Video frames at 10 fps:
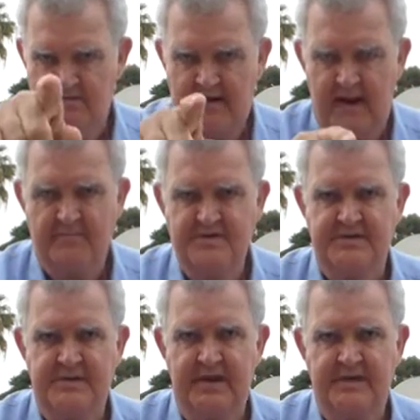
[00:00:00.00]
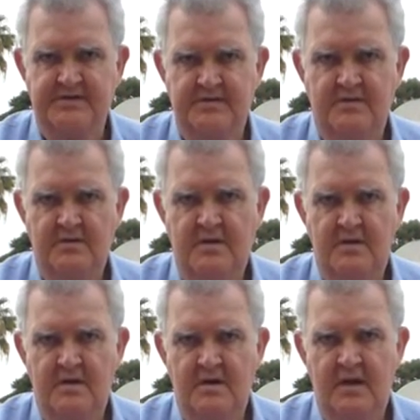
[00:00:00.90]
cameras and things.
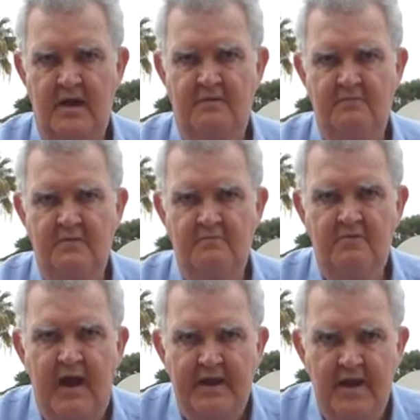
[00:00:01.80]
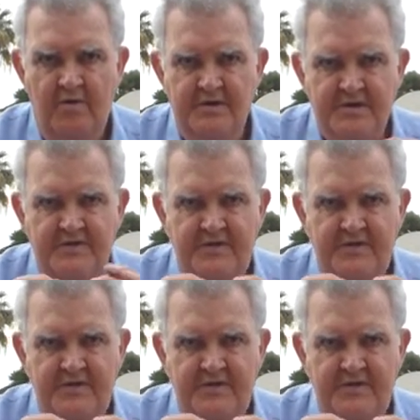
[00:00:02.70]
Radios, it